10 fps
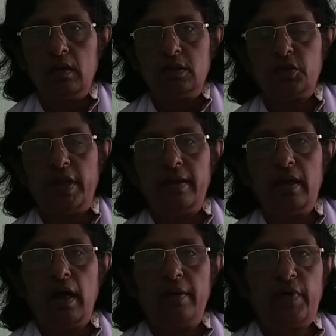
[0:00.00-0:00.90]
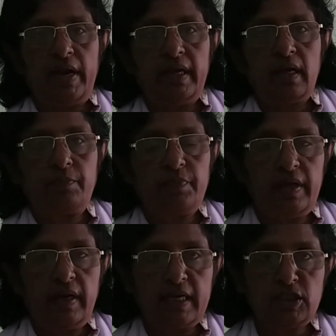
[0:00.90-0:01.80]
today I am winding up the
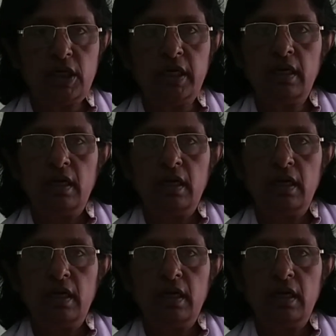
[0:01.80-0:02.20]
lecture.